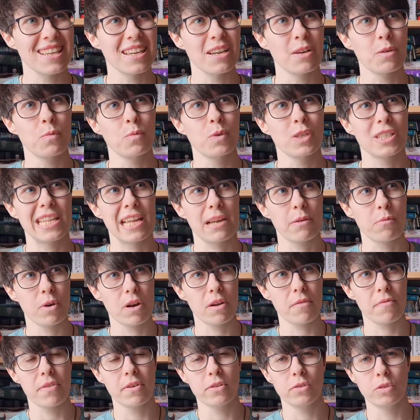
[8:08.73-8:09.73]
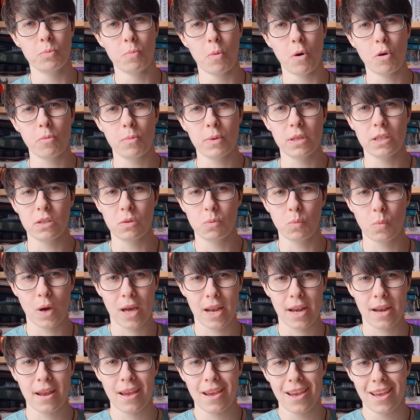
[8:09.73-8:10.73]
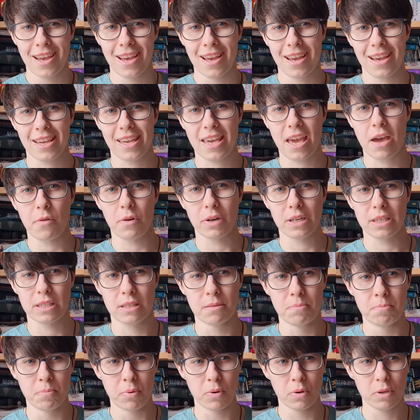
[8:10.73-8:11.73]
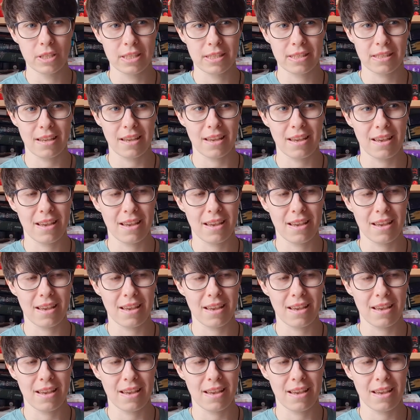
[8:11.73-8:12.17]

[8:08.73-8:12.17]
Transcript: It was like one of those moments when characters in books,